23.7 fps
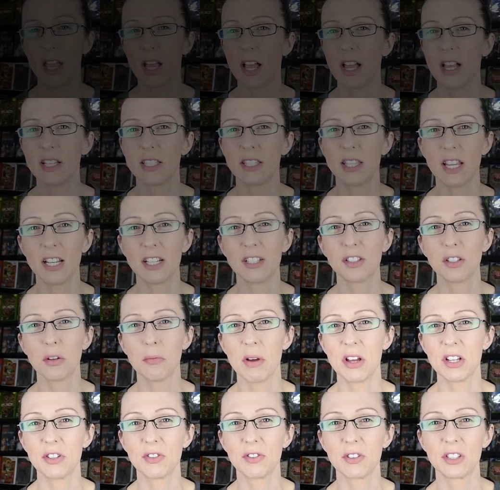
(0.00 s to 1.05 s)
guys, thanks so
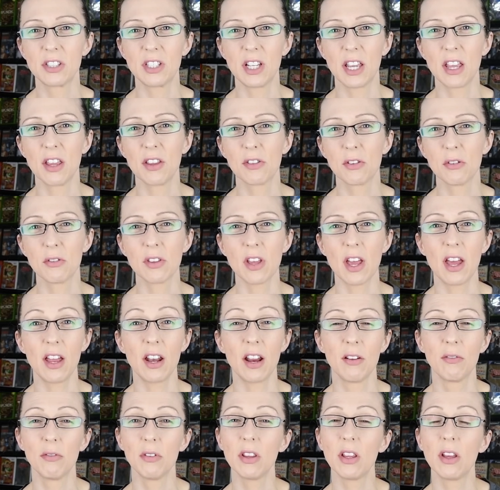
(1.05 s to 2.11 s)
much for sticking through that.
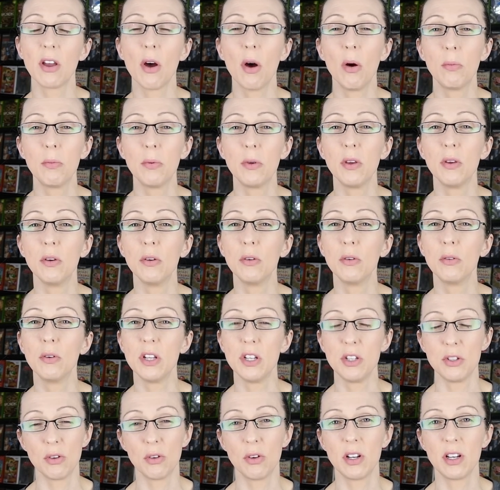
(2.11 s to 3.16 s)
I really hope you
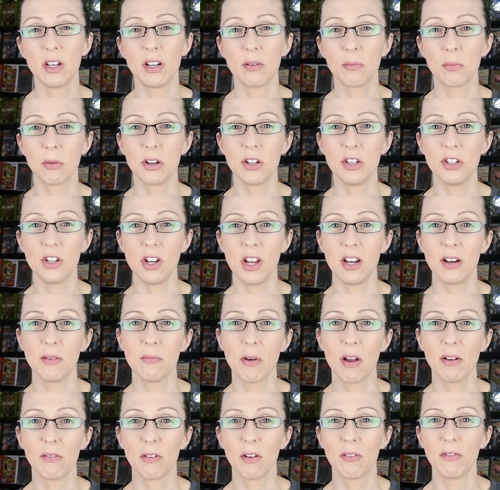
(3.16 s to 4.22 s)
enjoyed and appreciated
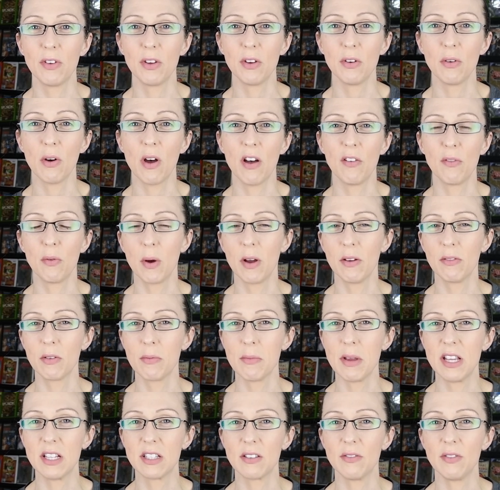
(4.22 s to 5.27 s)
my review of What
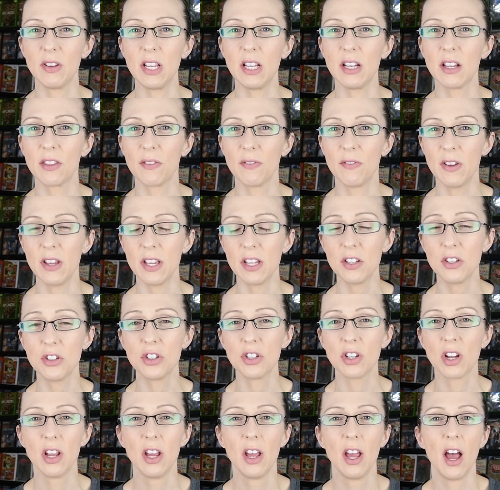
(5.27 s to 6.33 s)
Remains of Edith
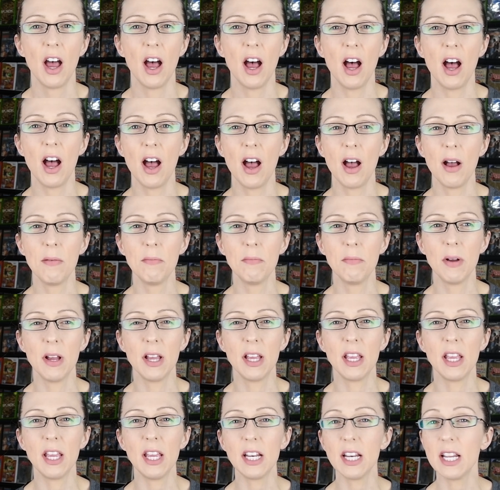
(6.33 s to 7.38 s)
Finch.
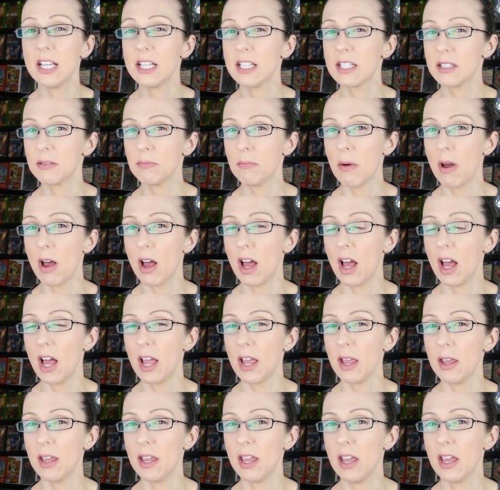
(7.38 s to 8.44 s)
It is
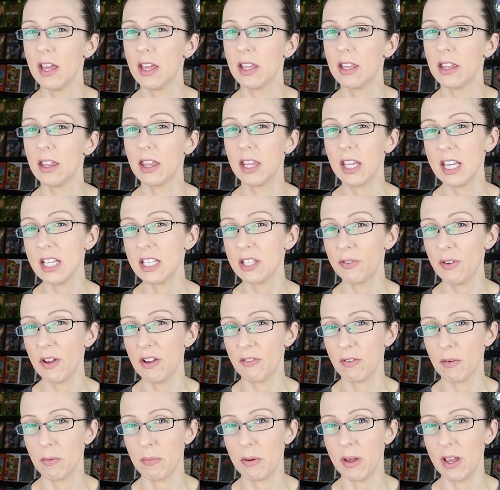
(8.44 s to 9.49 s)
my least
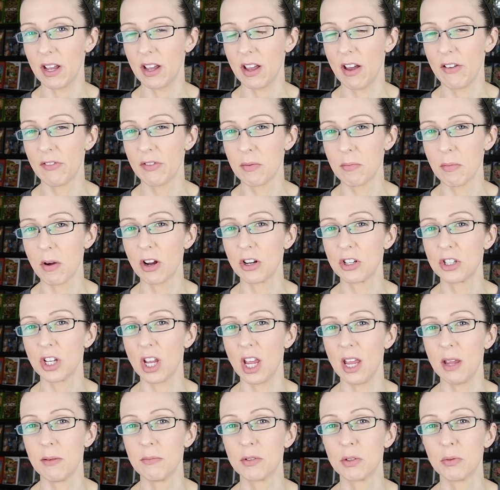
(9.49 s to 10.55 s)
favorite pick of the March
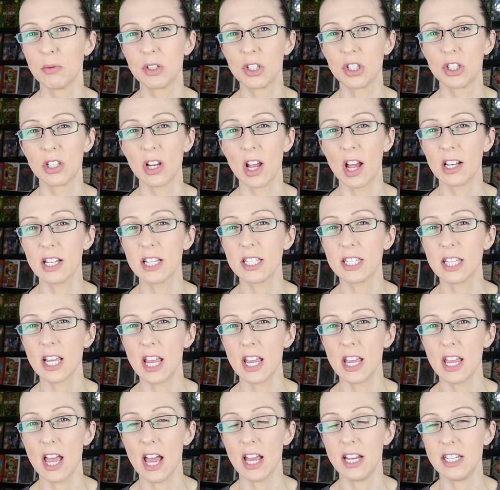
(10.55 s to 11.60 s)
games, which is not to
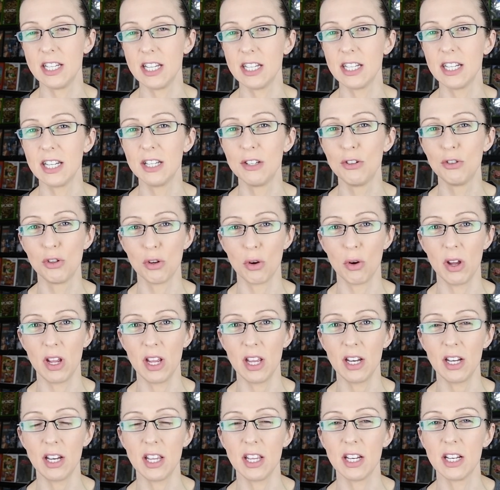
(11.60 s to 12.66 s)
say I didn't enjoy
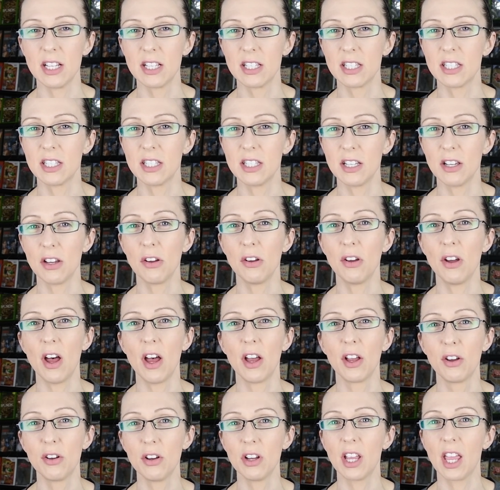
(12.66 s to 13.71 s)
it. It is still
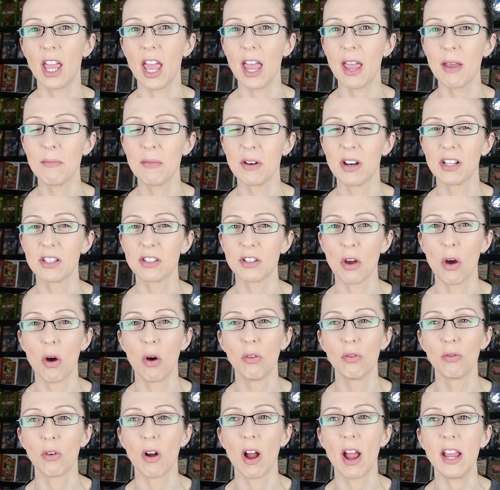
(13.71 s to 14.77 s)
a good game in its
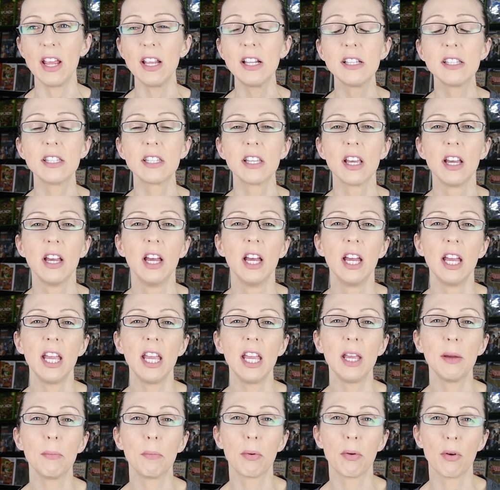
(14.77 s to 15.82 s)
own rights.
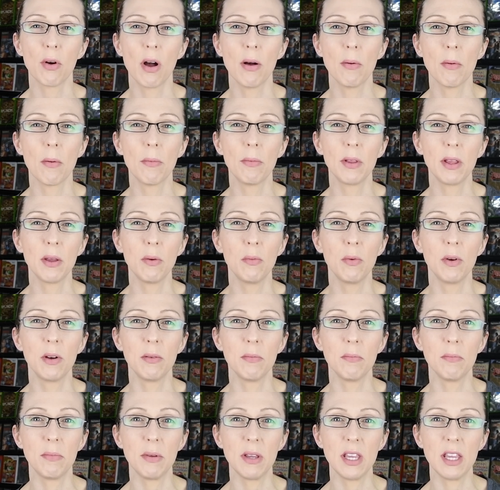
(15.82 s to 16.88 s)
It probably
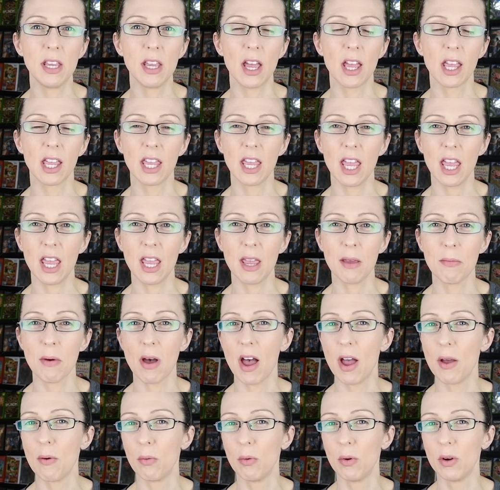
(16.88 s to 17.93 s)
wouldn't be a game
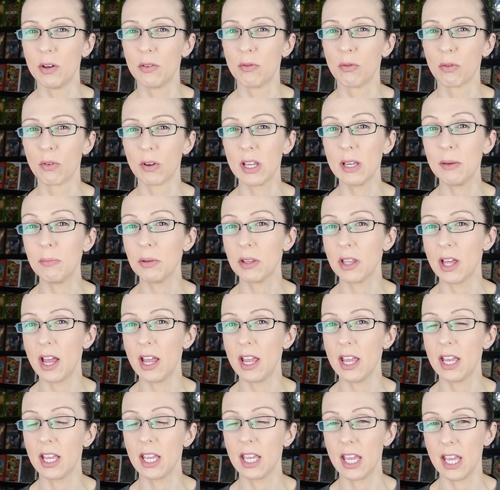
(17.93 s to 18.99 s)
I would
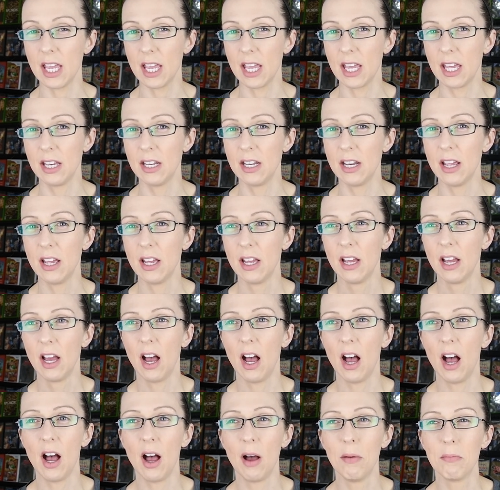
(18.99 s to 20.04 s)
replay again,
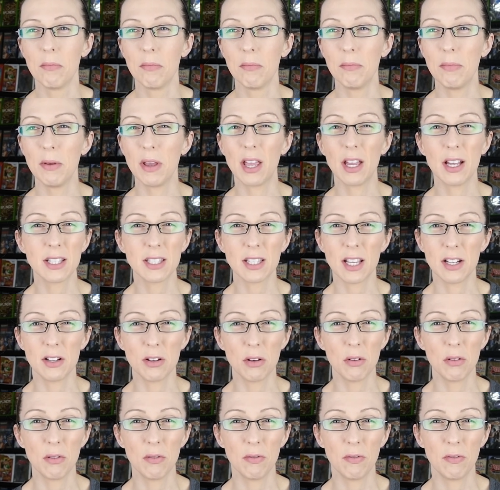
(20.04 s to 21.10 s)
because I
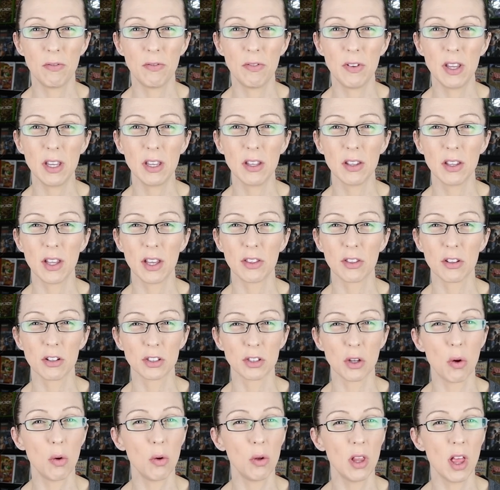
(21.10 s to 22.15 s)
don't feel like there's
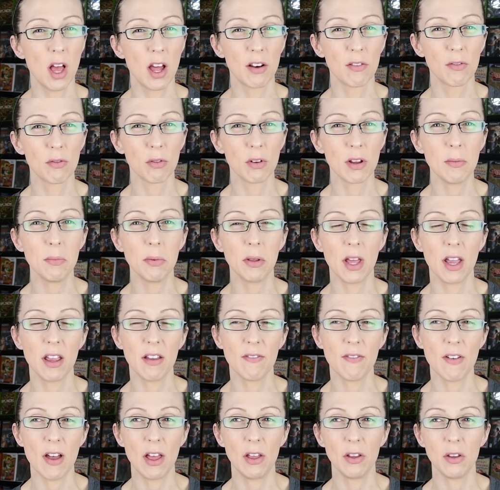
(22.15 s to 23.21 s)
a whole lot of
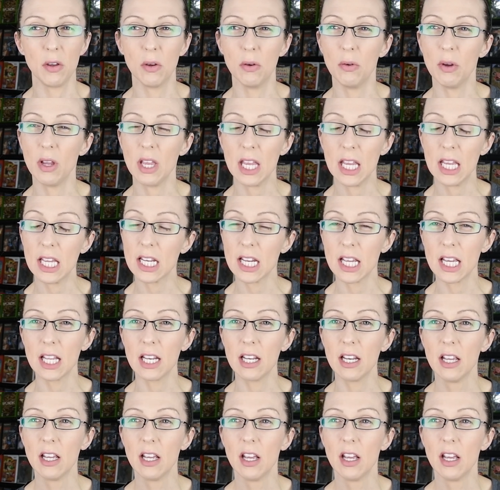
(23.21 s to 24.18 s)
replay value in it.